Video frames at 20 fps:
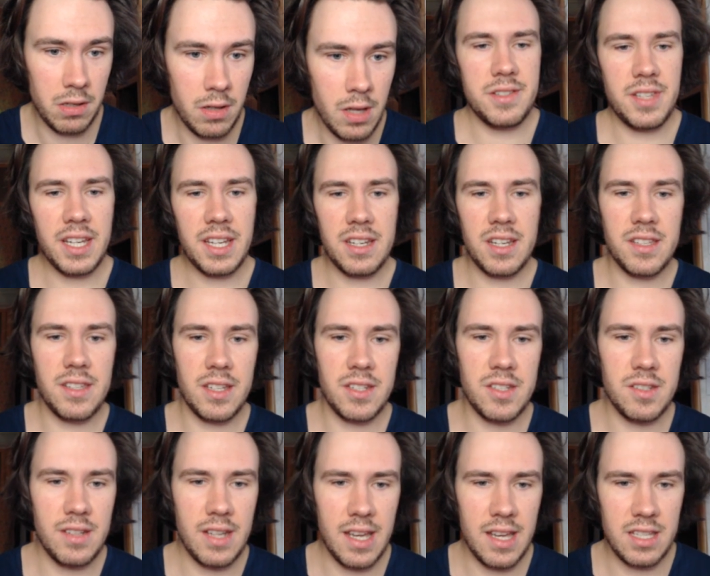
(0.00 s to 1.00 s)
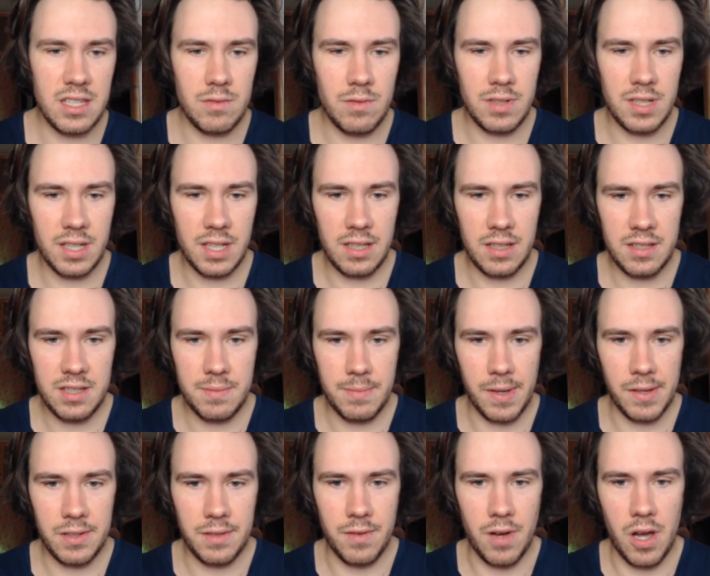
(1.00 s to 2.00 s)
Second Extinction has a ridiculous
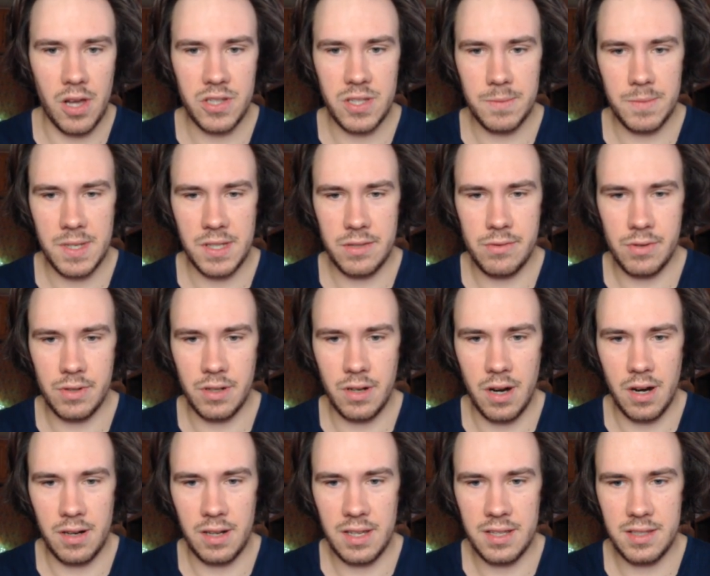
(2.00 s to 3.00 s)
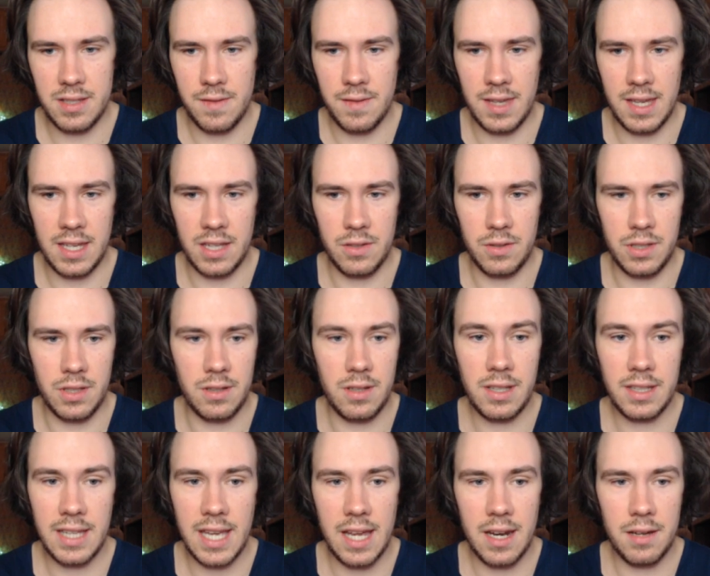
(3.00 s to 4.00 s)
amount of awesomeness regardless of the angle you
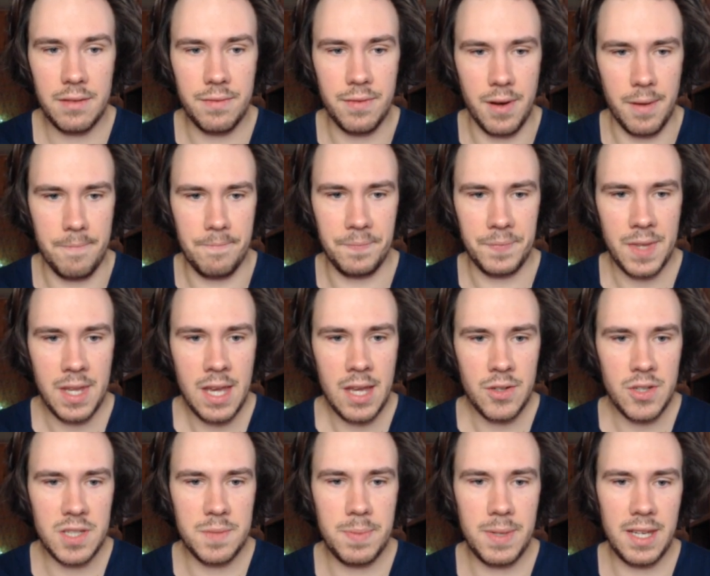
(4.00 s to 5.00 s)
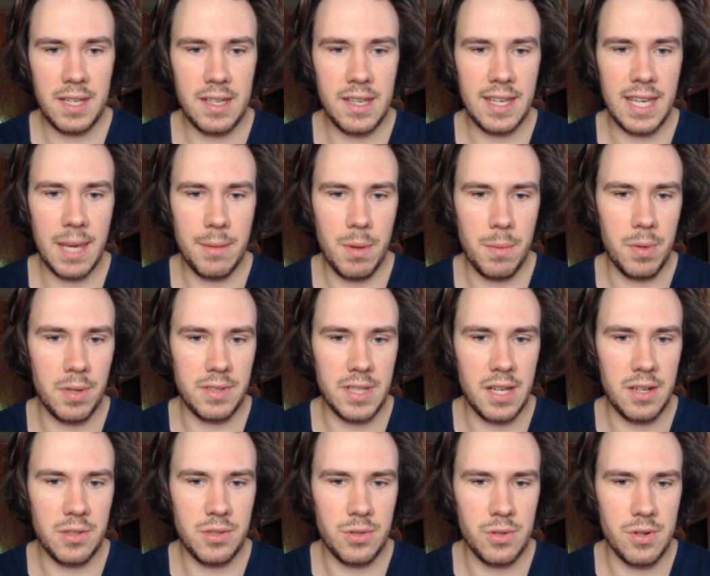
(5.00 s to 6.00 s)
look at it from. Just being a game about
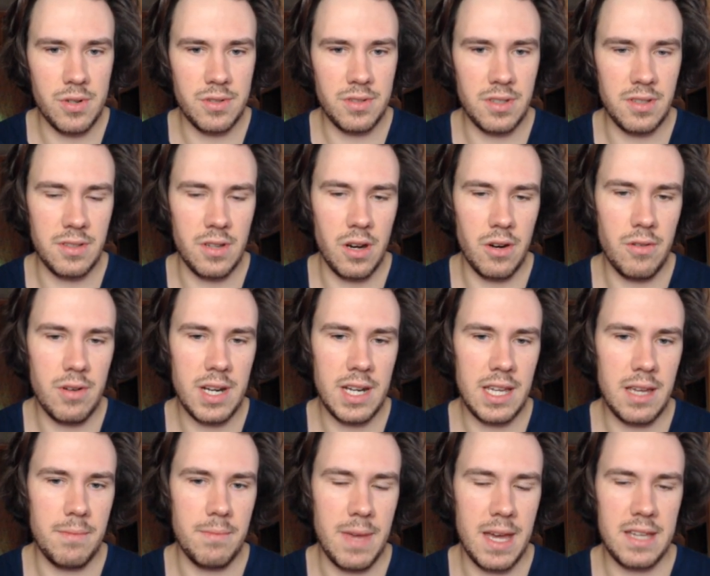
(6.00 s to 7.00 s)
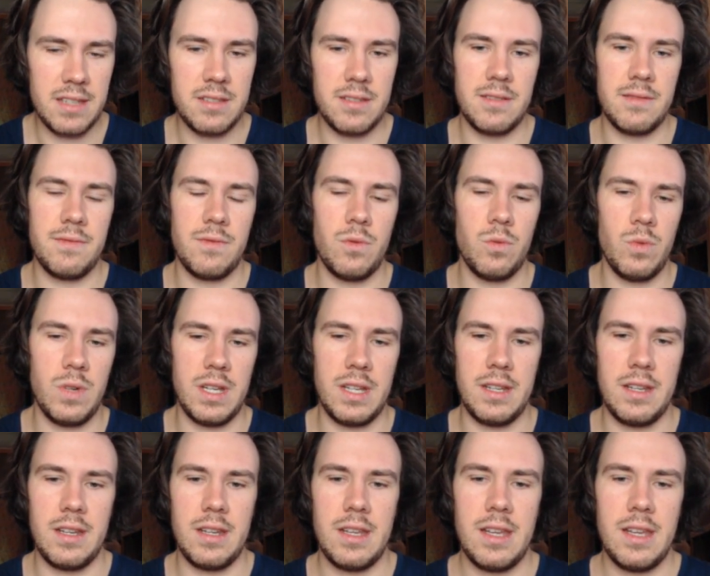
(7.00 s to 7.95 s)
dinosaurs is already a massive win.